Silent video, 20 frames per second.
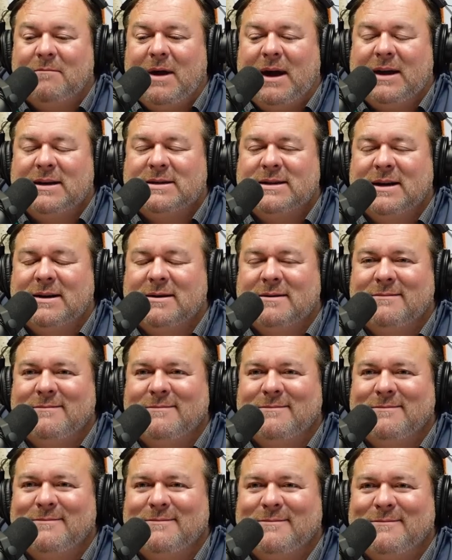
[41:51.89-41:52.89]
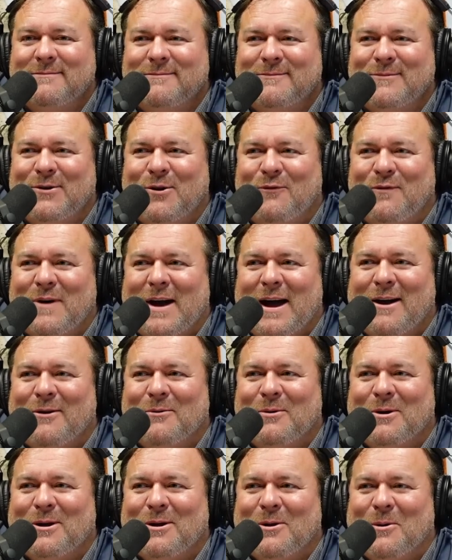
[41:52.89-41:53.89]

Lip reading: makes it go viral?